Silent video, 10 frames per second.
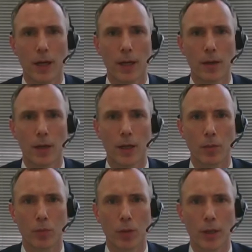at a, at a
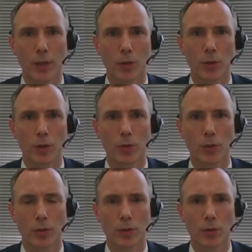price which
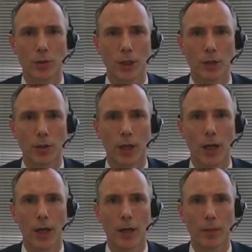was seen as
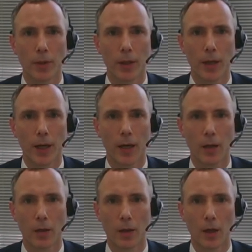high, but
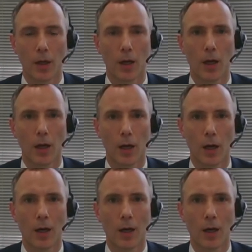now ARM